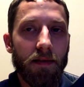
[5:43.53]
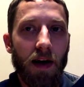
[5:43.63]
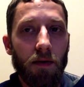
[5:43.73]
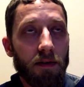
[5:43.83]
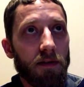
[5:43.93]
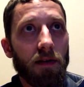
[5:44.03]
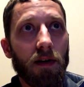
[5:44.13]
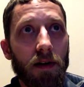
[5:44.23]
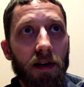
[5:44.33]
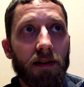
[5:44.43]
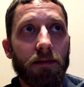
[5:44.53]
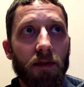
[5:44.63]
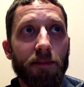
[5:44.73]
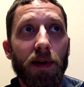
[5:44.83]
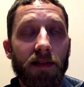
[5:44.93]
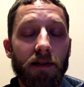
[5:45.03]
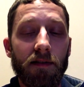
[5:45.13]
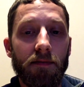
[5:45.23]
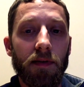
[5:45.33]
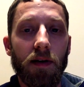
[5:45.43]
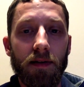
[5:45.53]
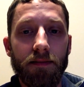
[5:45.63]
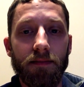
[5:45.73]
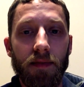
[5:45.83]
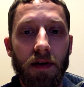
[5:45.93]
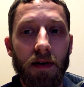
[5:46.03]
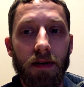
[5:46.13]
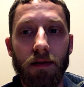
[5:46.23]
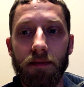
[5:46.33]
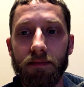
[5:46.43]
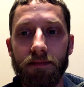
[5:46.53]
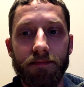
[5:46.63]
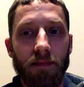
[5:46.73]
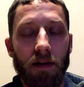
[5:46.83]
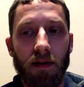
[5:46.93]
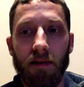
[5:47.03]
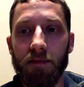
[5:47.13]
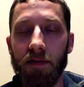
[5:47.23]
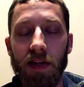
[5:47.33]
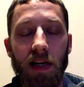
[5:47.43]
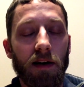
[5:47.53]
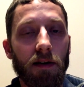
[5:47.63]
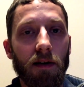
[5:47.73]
That was expensive, like $1,500,